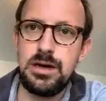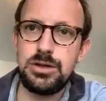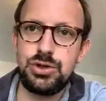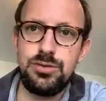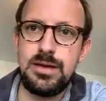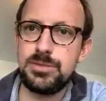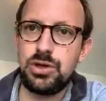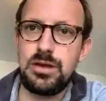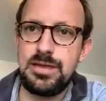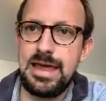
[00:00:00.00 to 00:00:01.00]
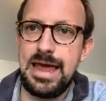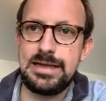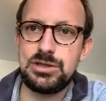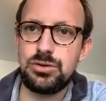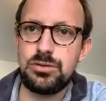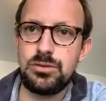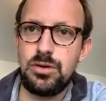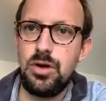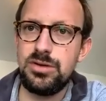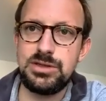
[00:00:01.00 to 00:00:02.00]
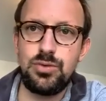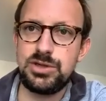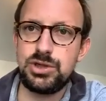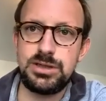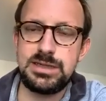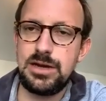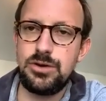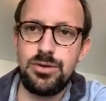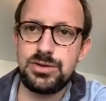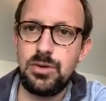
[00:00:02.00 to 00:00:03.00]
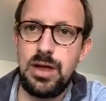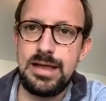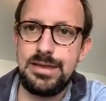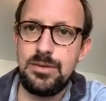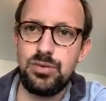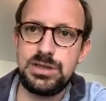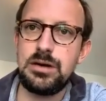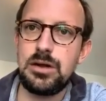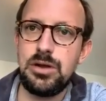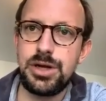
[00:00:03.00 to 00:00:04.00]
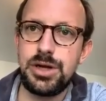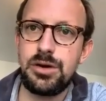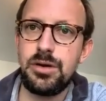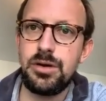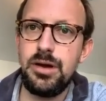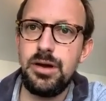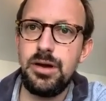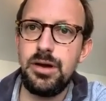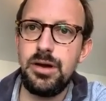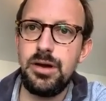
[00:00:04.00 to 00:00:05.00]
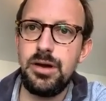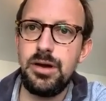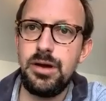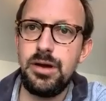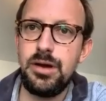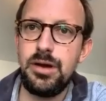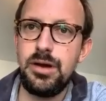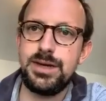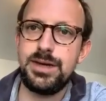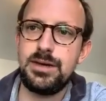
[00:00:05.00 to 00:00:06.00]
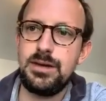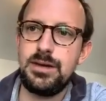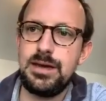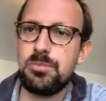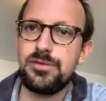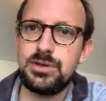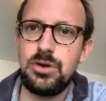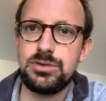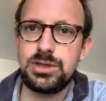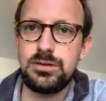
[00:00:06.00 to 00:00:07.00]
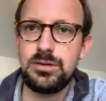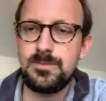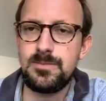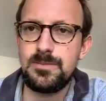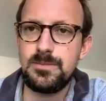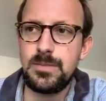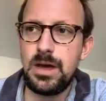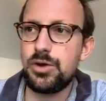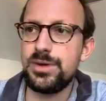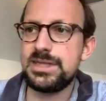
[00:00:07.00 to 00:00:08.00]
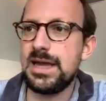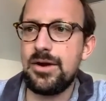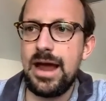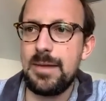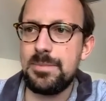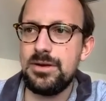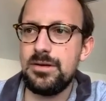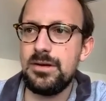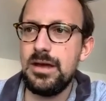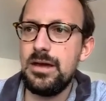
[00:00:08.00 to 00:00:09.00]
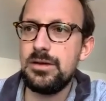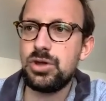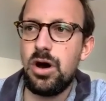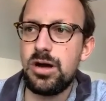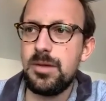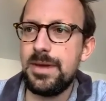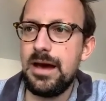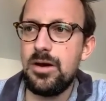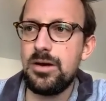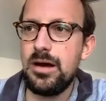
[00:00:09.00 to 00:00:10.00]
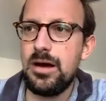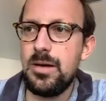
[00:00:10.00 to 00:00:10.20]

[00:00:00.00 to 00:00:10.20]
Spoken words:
to them so that they answer all these questions, because I know there's a lot that was unclear last week as people were applying for these loans. Chris and I are happy to talk about